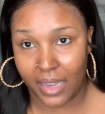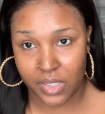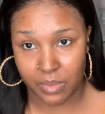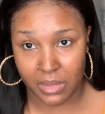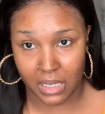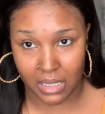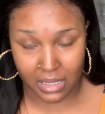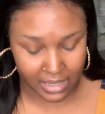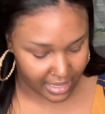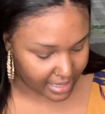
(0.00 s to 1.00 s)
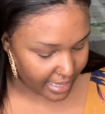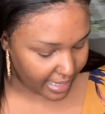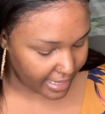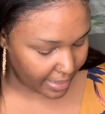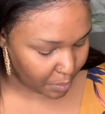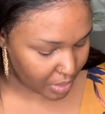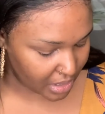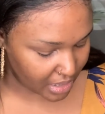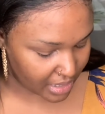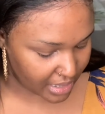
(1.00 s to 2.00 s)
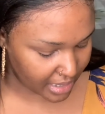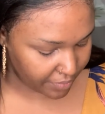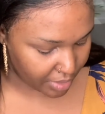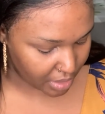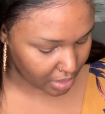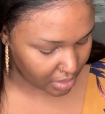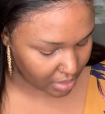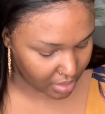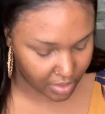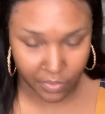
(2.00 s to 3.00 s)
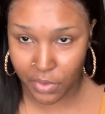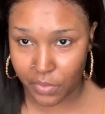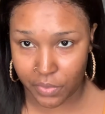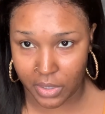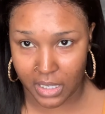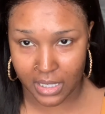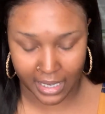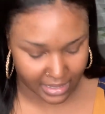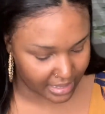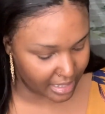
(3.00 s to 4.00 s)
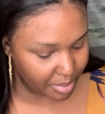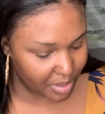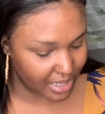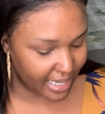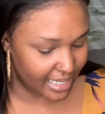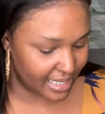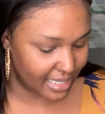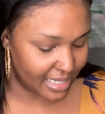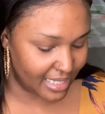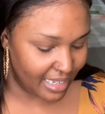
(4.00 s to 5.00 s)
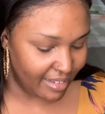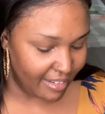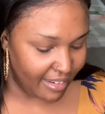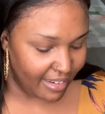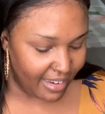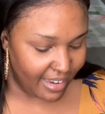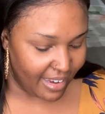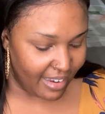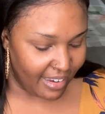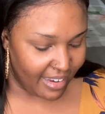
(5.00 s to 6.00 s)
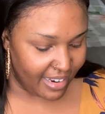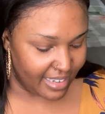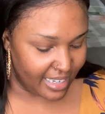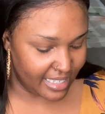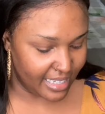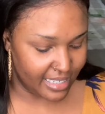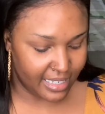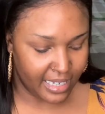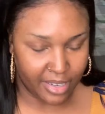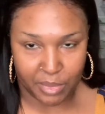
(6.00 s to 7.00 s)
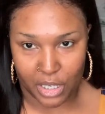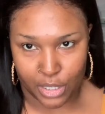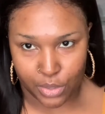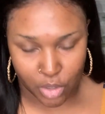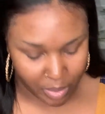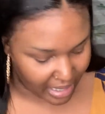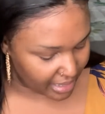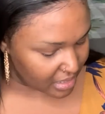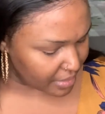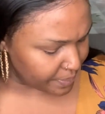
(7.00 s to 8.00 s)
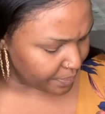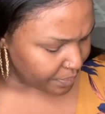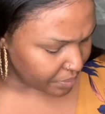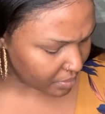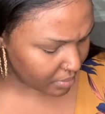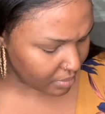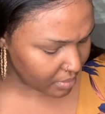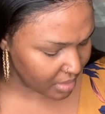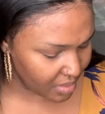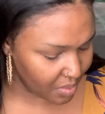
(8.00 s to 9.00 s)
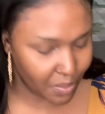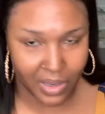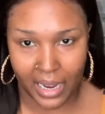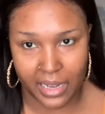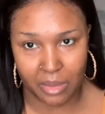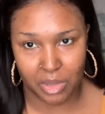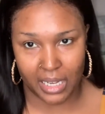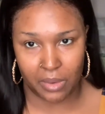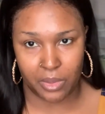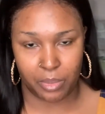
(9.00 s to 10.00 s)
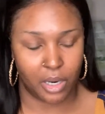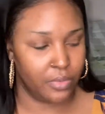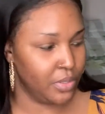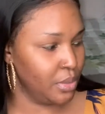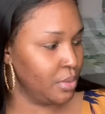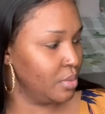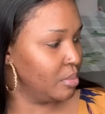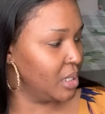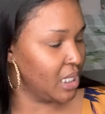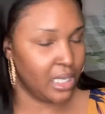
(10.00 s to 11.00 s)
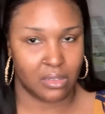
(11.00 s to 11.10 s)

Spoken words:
some things that I was given for free, like the sample sizes that they gave me a huge box with items like with perfumes and